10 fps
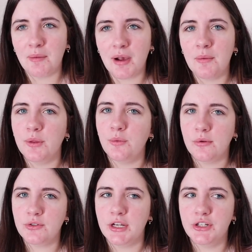I probably
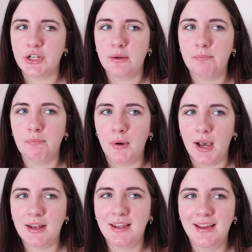won't change it.
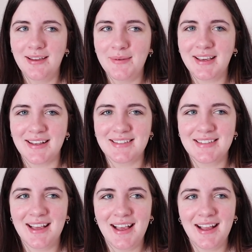But
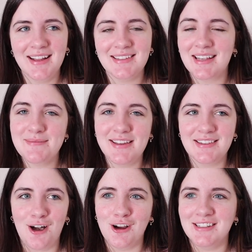because It's gonna be a
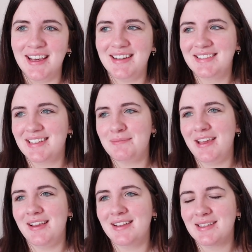long day. It's gonna
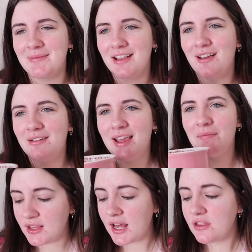be a long day.
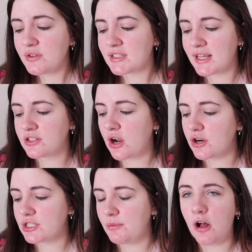A lot of those things
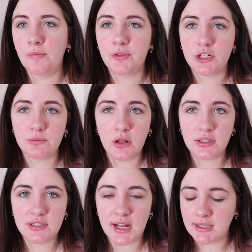are small. They're small
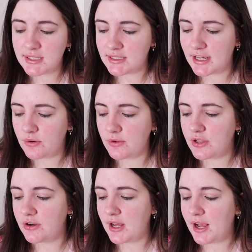and stylistic, but
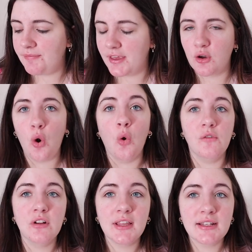they're not like
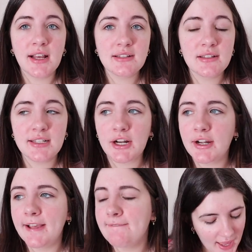overly
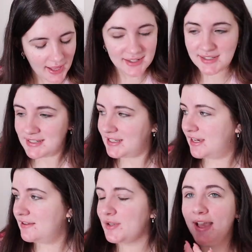necessary. I had this
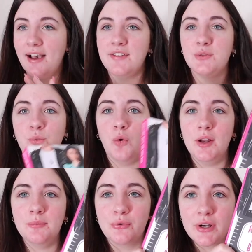idea. So I have this
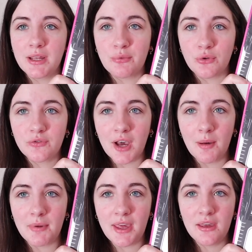one pretty proof
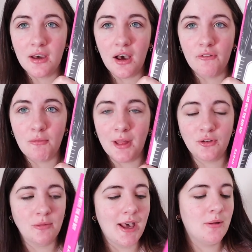copy of Rebelling
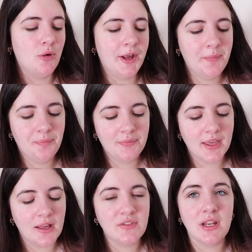with the Bad Boy,
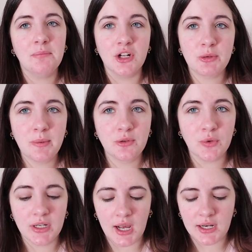and I've seen a bunch of people
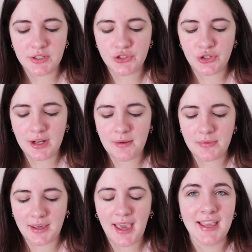doing it on
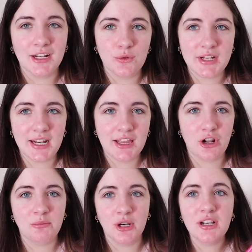Instagram, like annotating
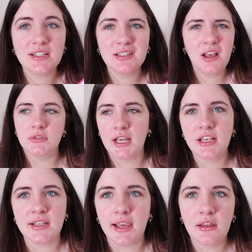their books. Is that how
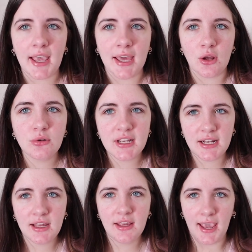you say it?
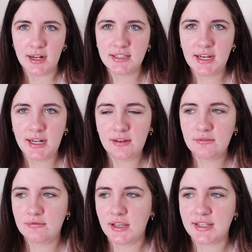Annotating?
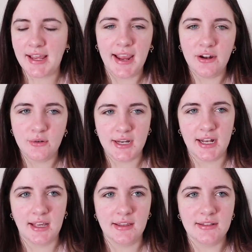I said
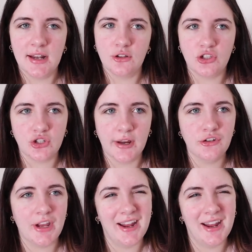annotating and it sounded strange.